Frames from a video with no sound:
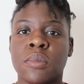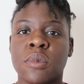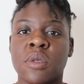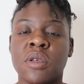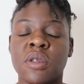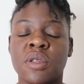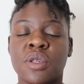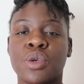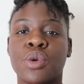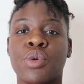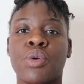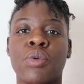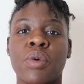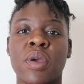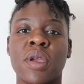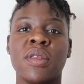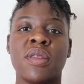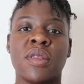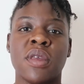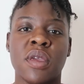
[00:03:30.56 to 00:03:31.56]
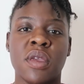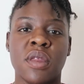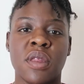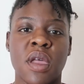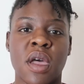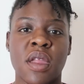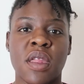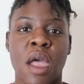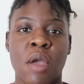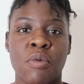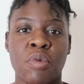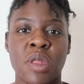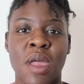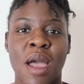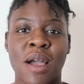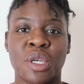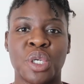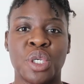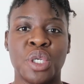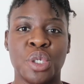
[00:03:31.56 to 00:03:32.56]
it's crazy that I would
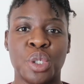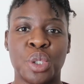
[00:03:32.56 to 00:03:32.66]
actually